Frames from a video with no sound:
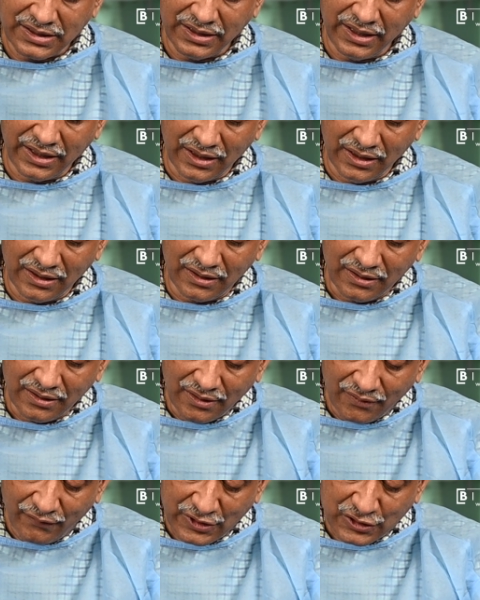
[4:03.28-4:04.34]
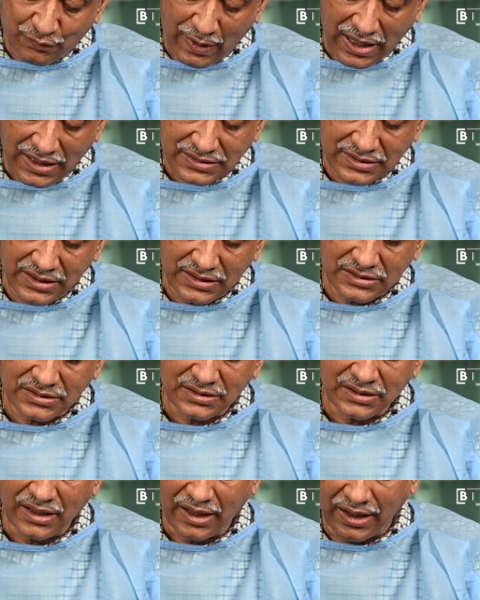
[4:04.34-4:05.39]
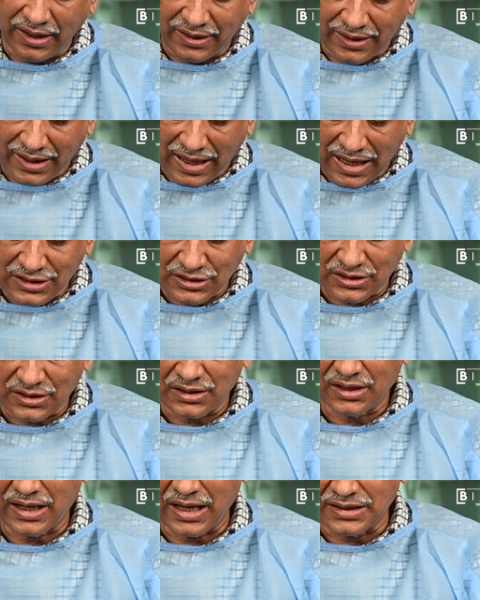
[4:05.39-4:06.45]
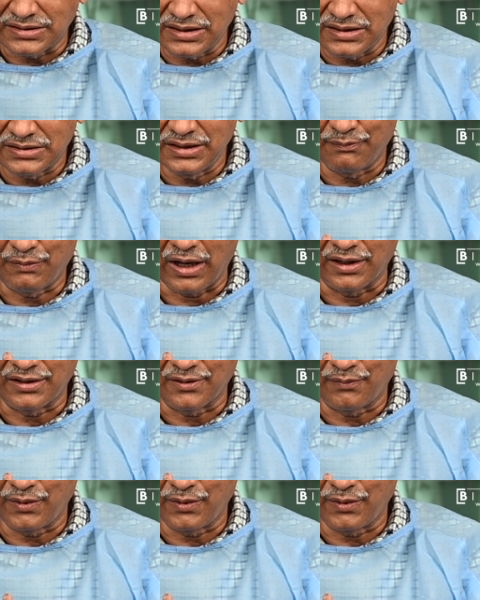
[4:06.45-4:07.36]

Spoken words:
a needle which passes and catches the plantar